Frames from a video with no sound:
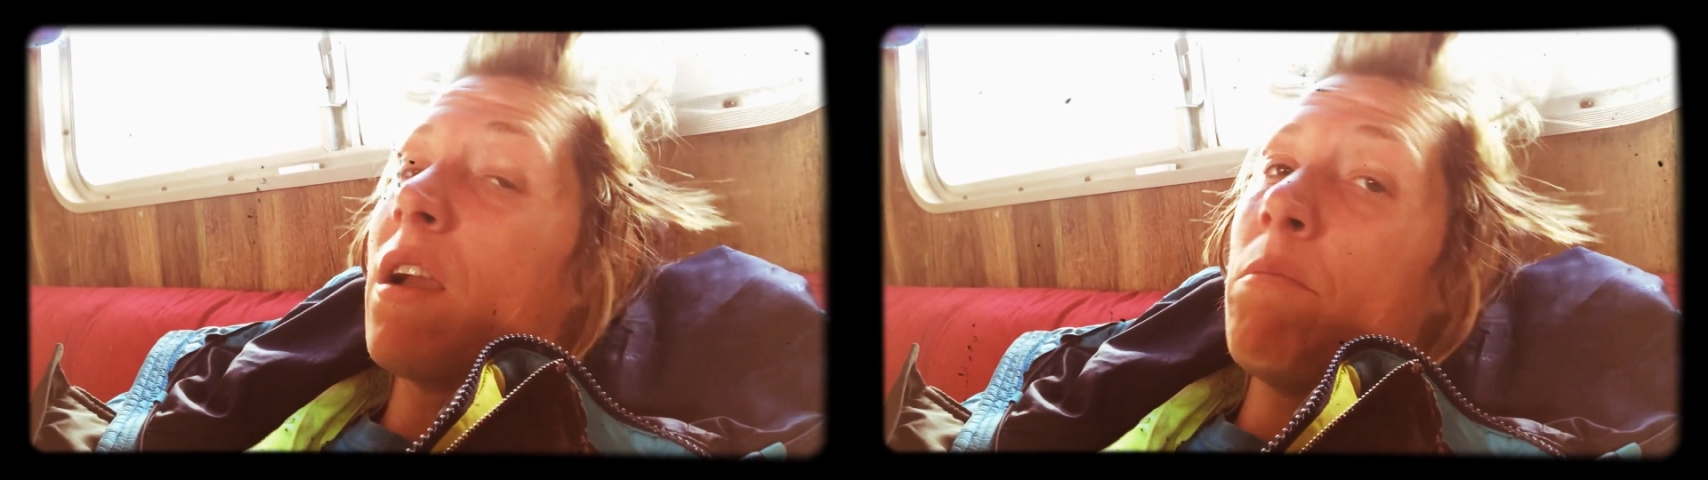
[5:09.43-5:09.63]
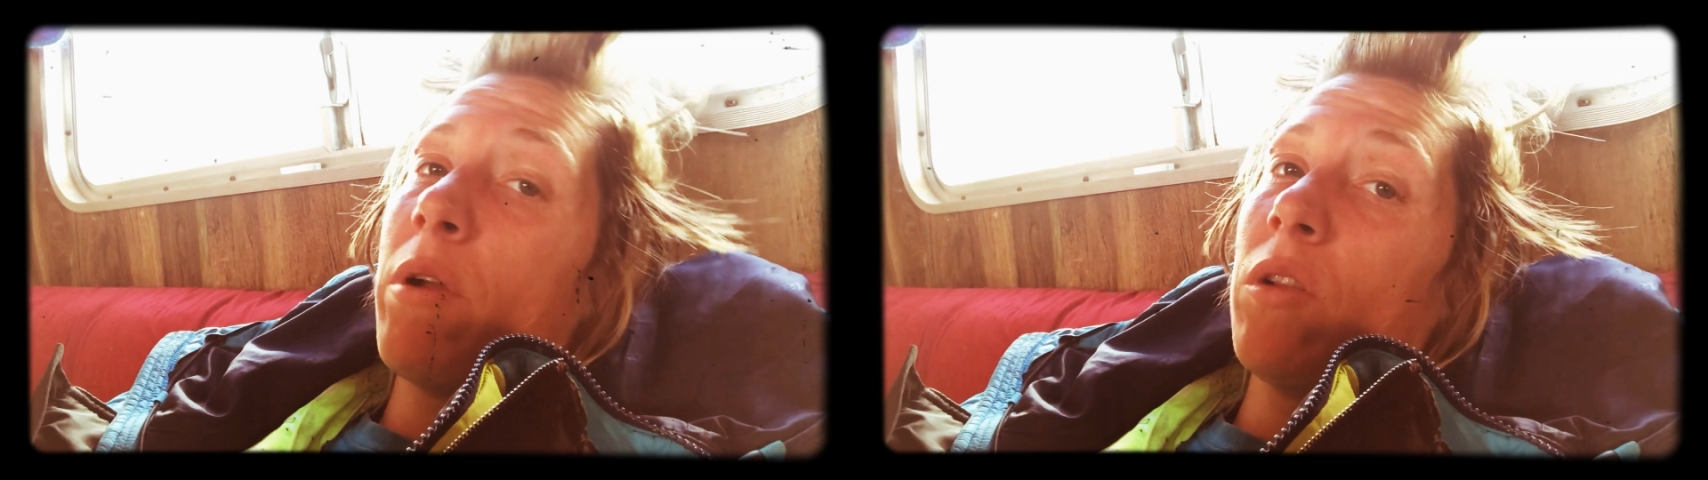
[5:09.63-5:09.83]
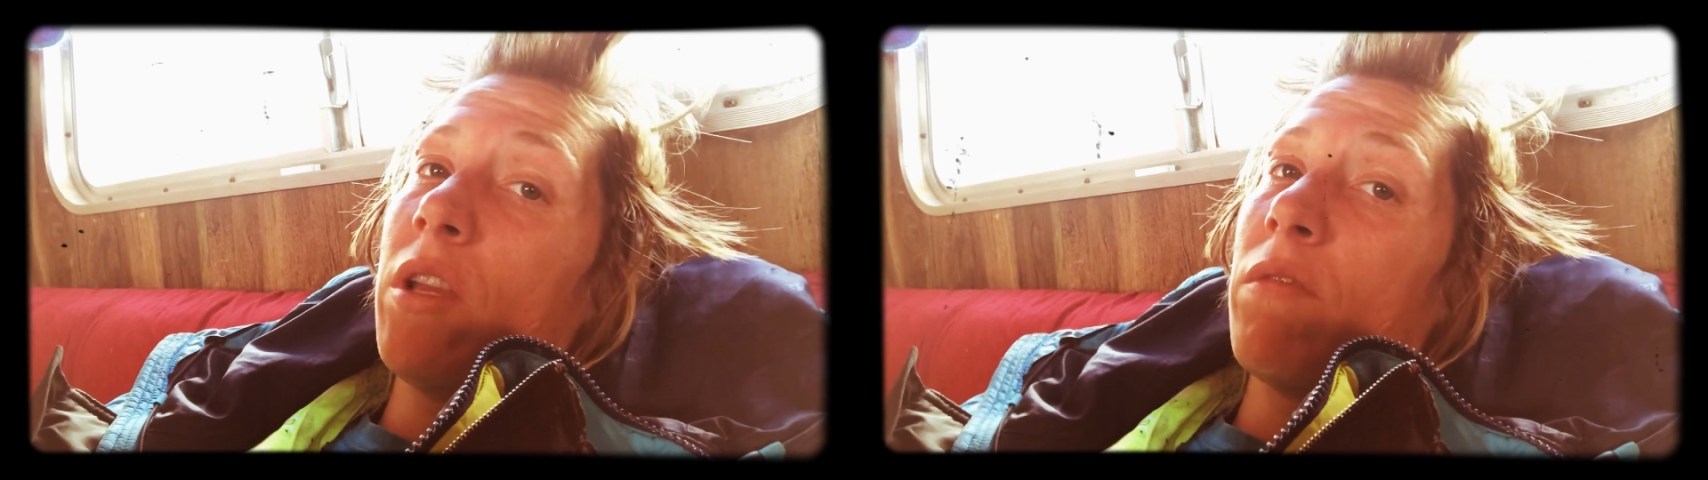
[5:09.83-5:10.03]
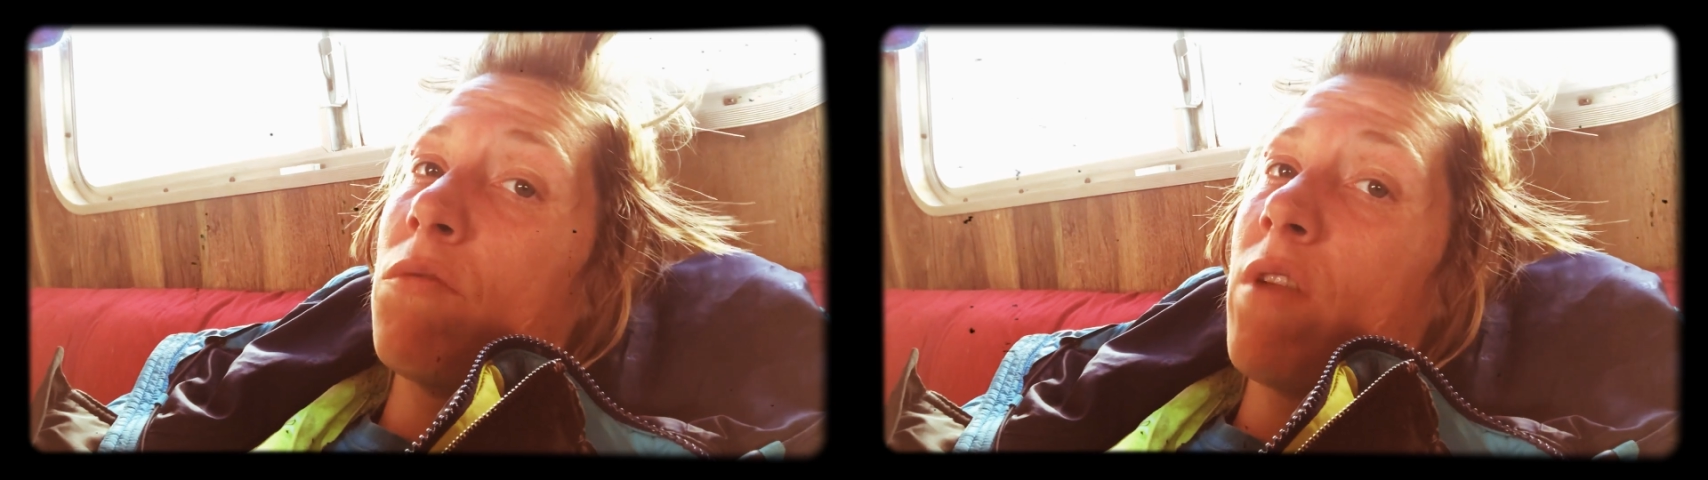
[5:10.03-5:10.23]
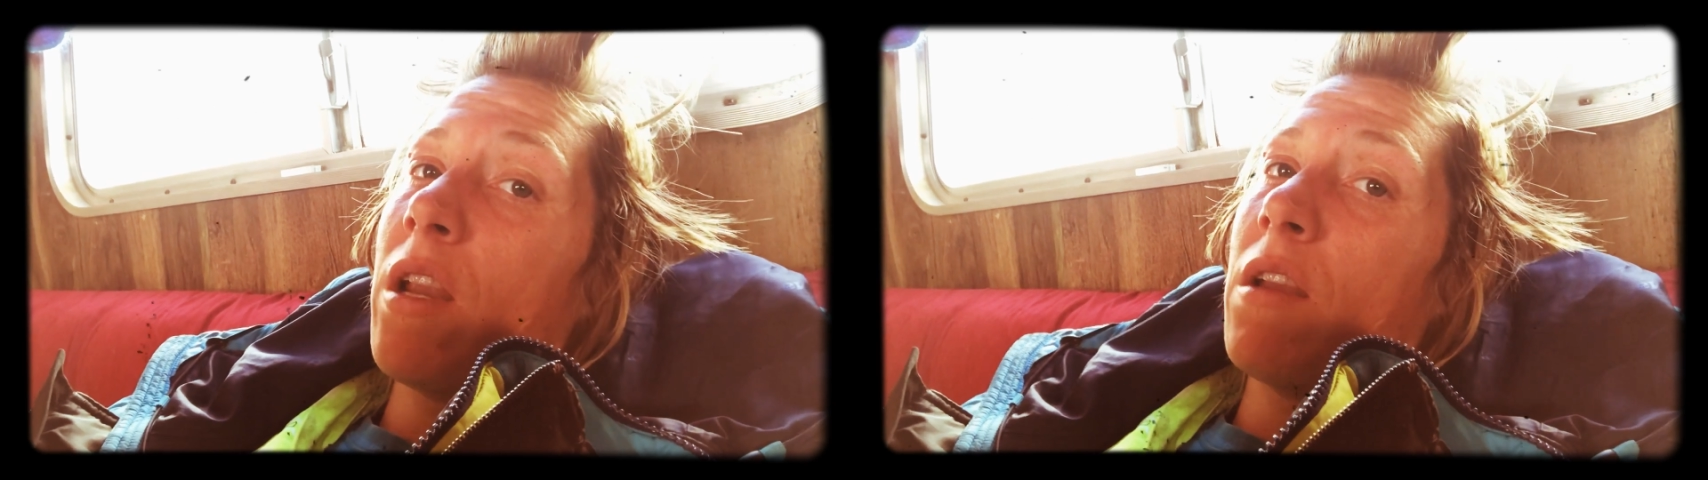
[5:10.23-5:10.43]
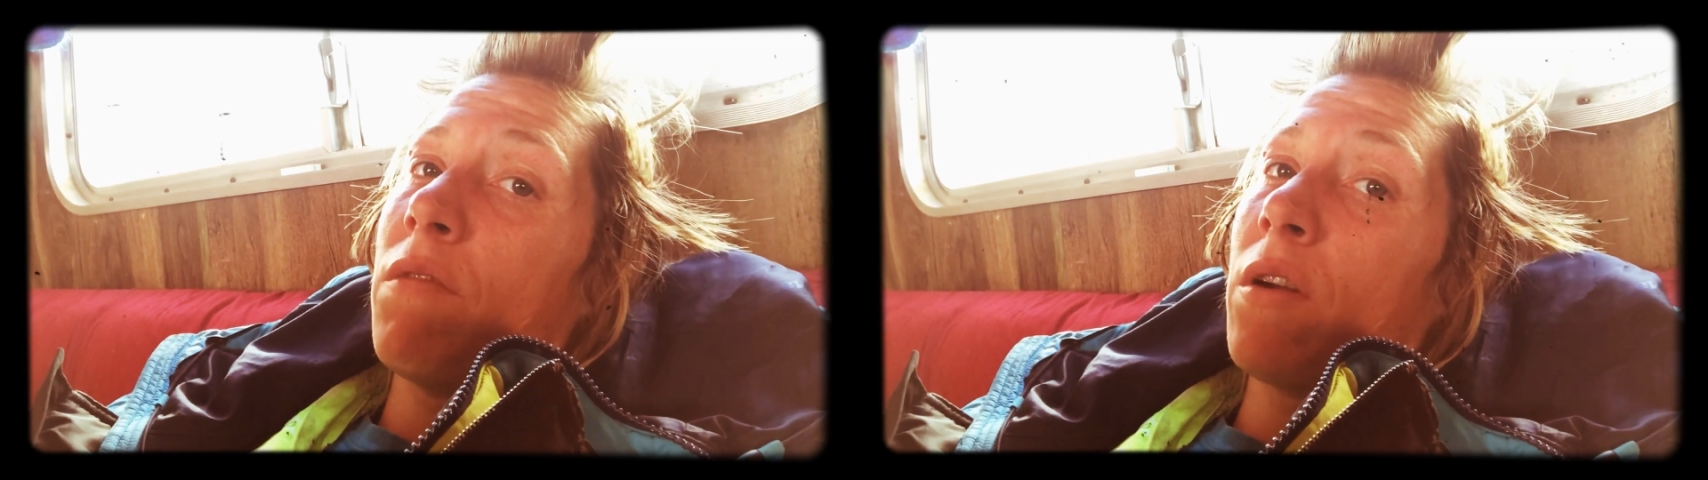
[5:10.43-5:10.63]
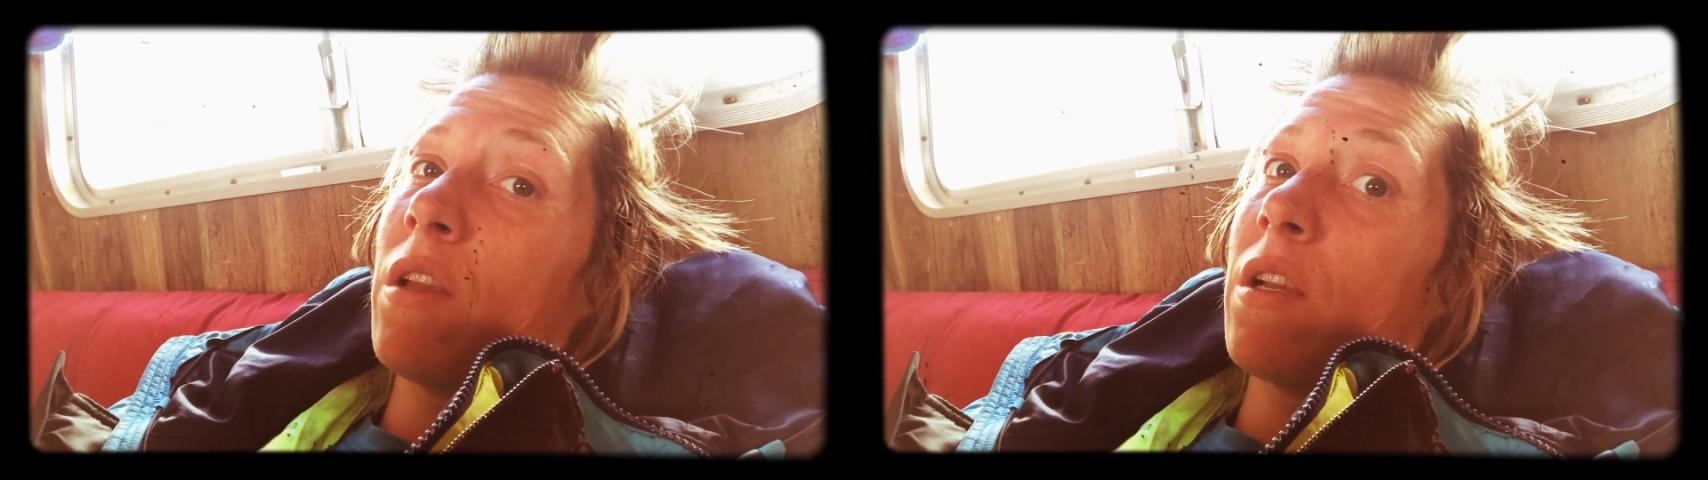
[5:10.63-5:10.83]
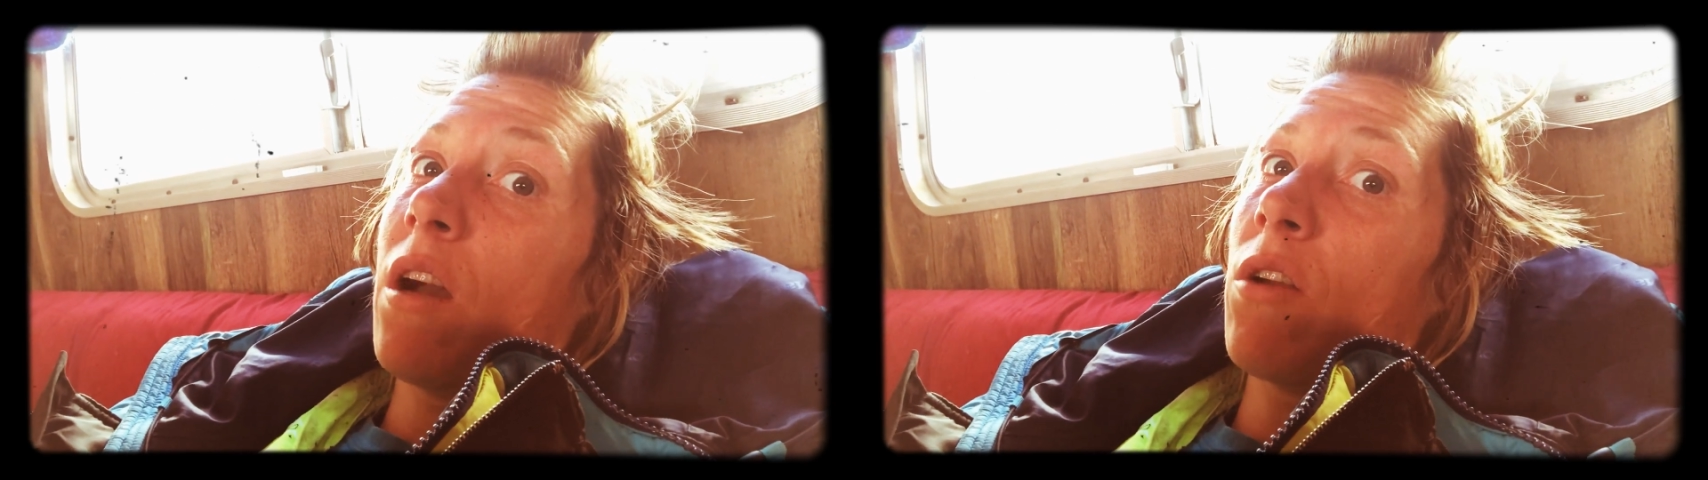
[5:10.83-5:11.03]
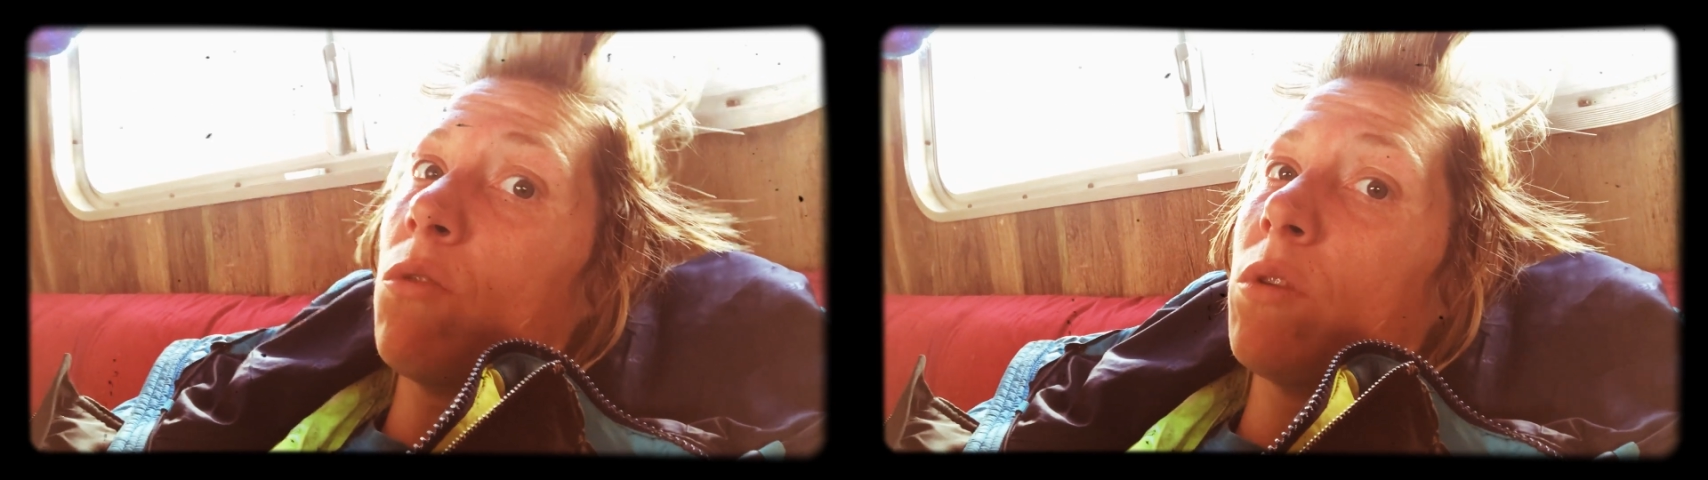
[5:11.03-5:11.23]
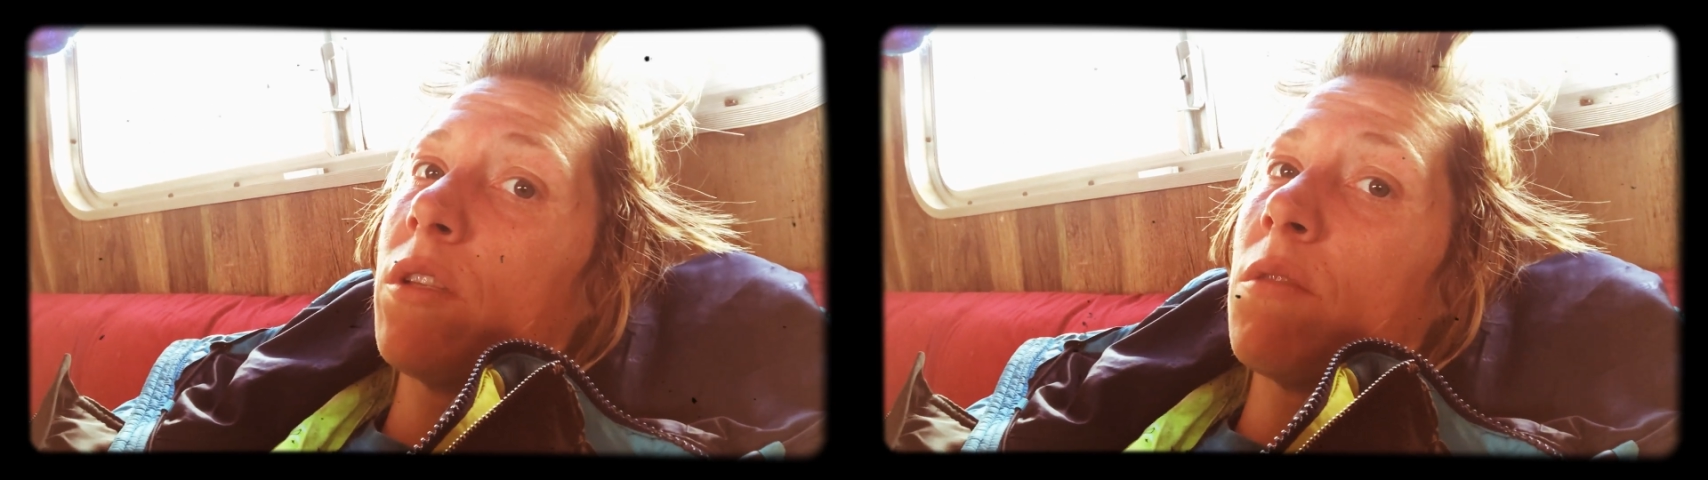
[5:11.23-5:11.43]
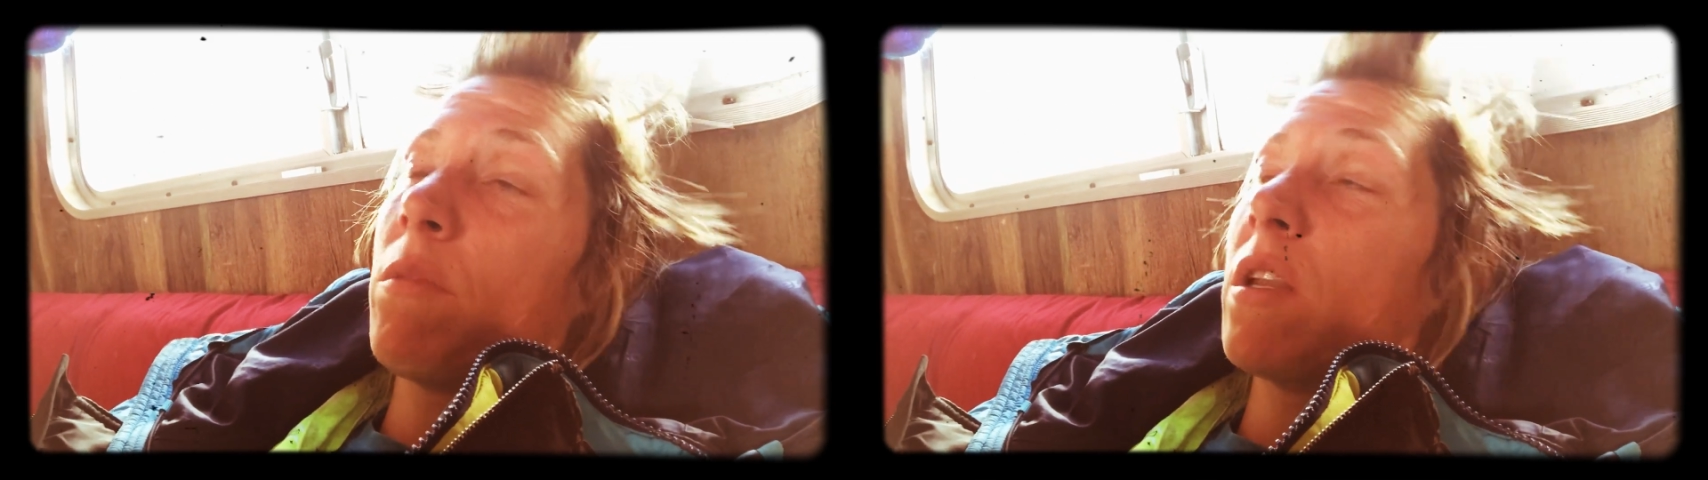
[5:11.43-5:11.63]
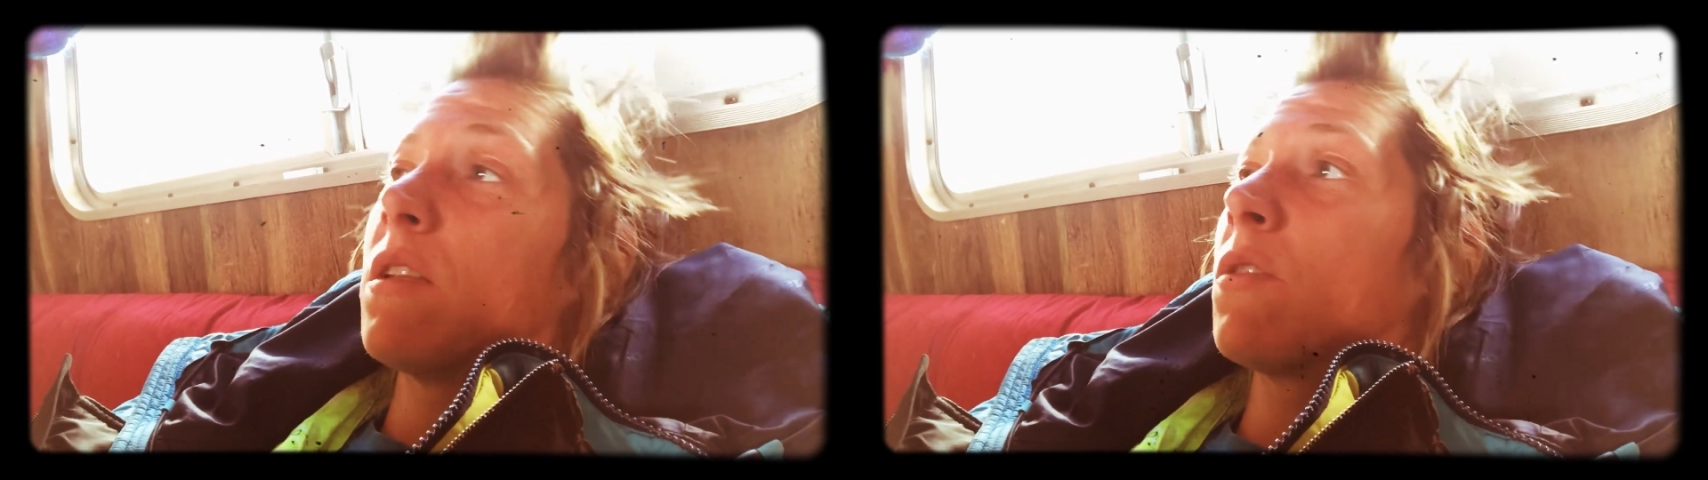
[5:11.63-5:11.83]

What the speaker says: I'm barely even ready to fucking cuddle with somebody.